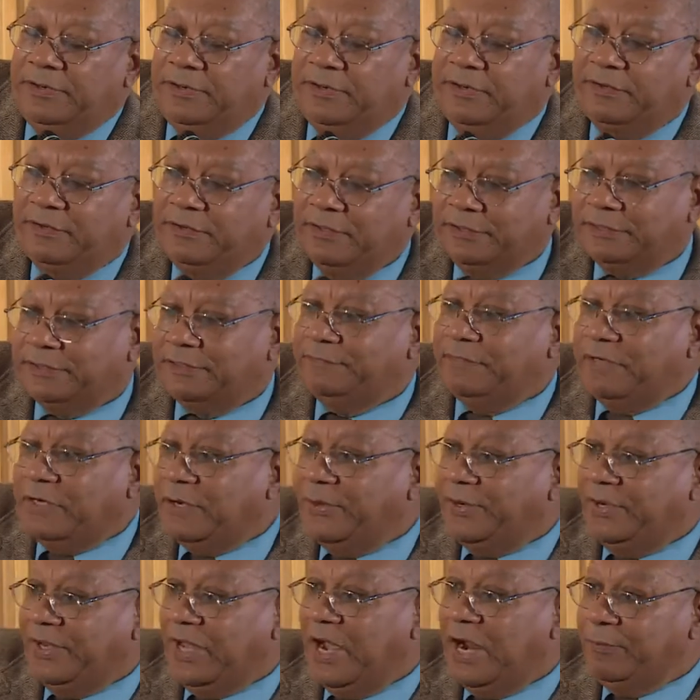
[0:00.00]
there are lots of
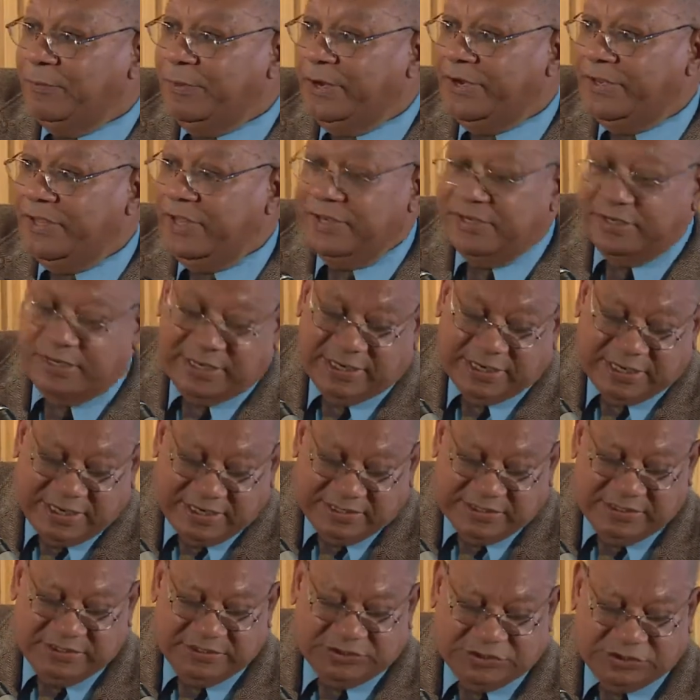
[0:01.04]
aguardiente. They
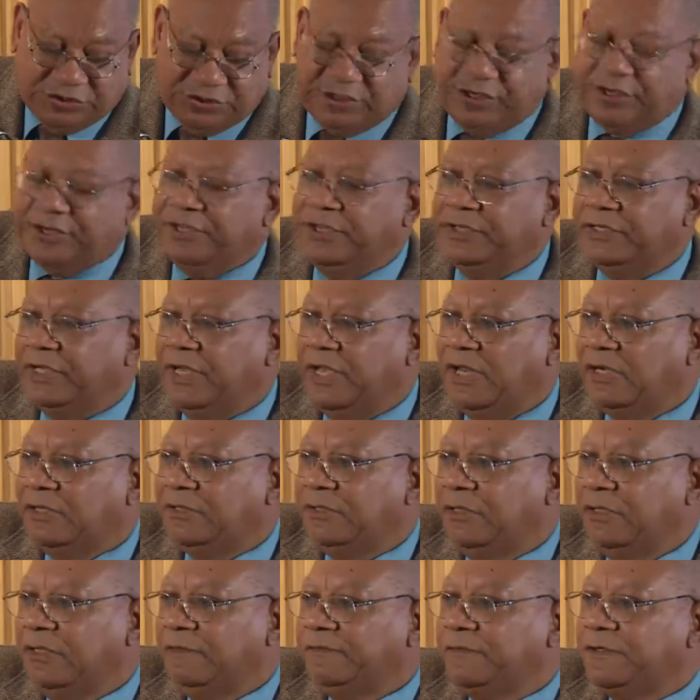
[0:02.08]
can. It's sugar cane
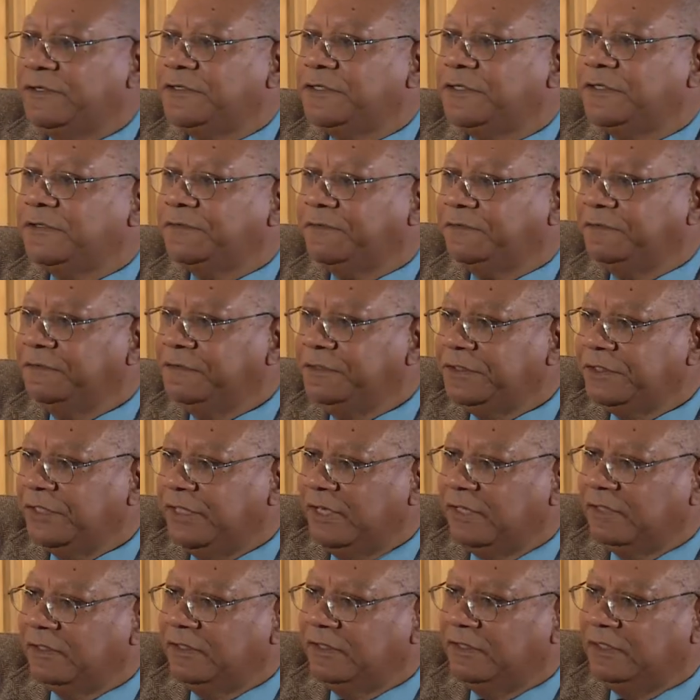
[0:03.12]
alcohol versus fruit
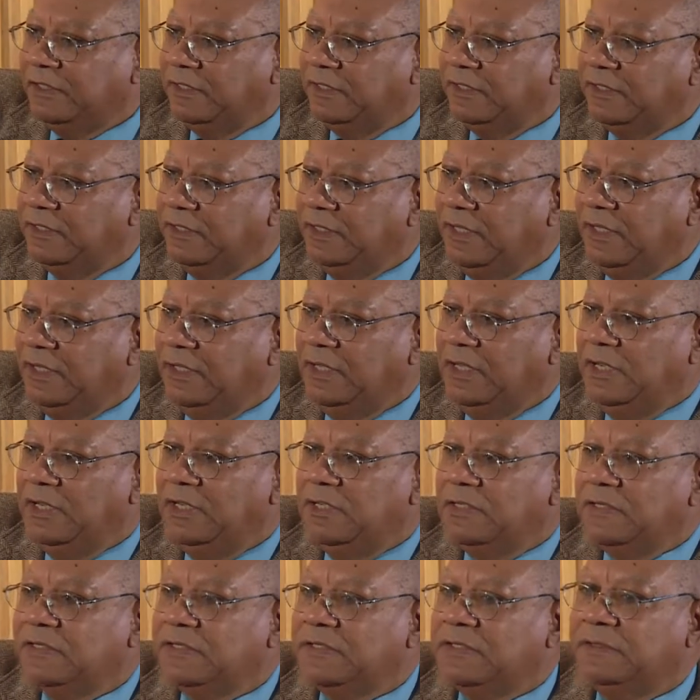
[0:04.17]
alcohol. Oh.
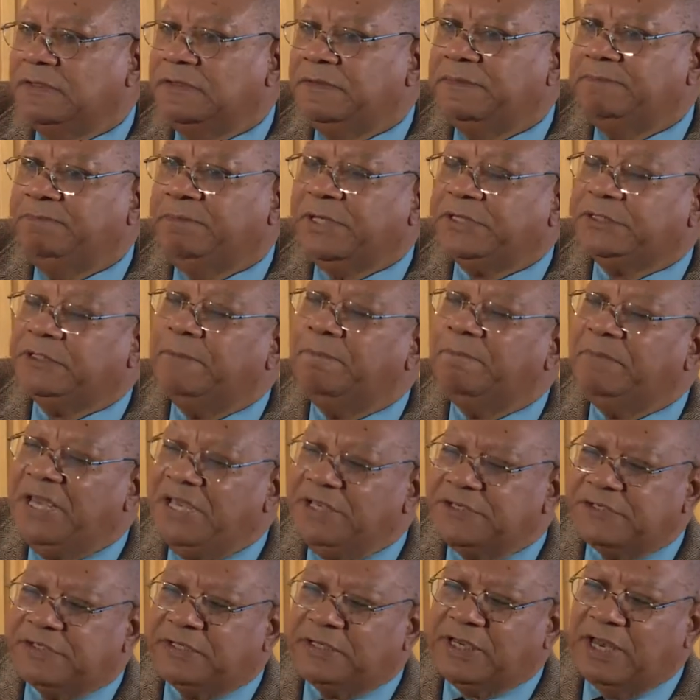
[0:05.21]
So, but the
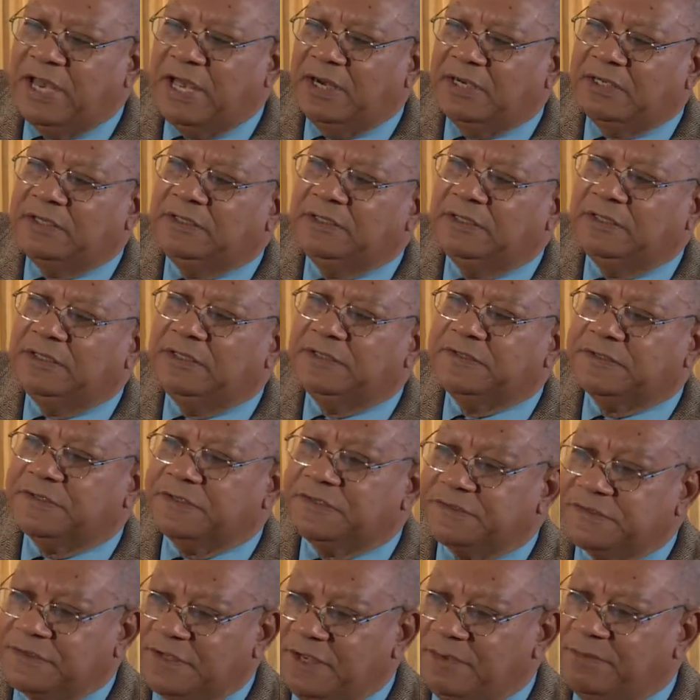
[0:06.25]
basic alcohol is the
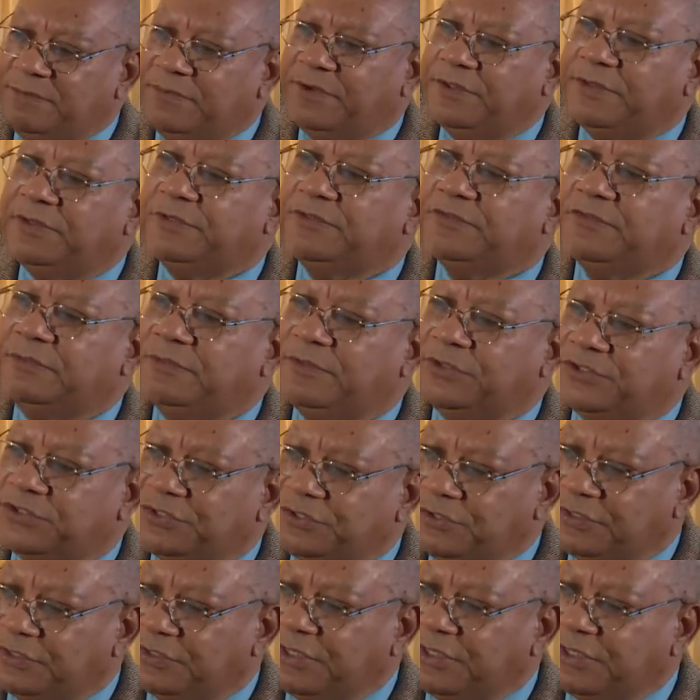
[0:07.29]
same whether it's from the sugar